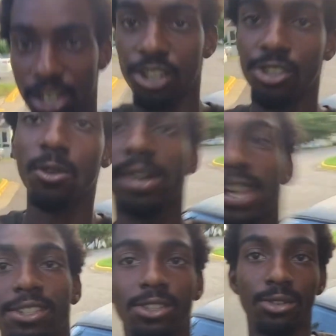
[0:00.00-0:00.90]
short
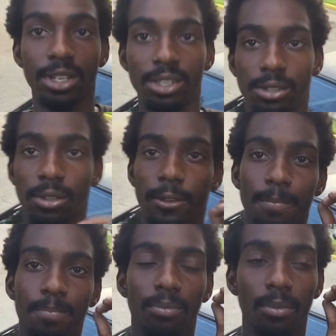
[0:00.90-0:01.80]
answer is
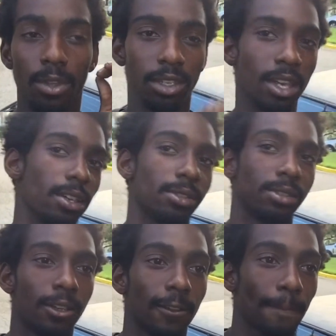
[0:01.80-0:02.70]
yes,
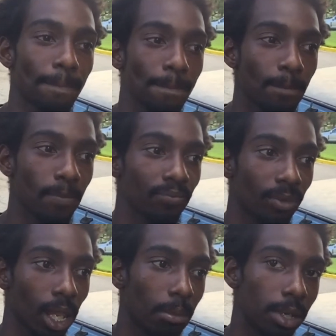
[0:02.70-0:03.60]

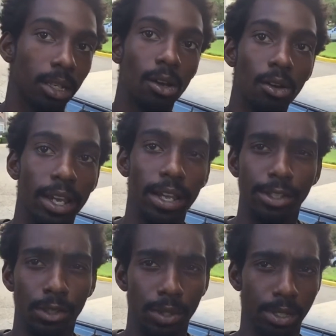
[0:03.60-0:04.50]
but the long
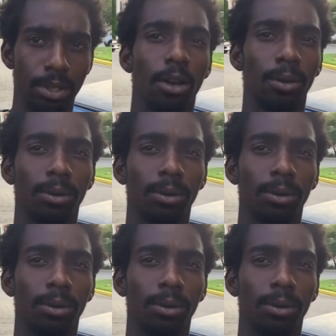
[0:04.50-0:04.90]
answer is no.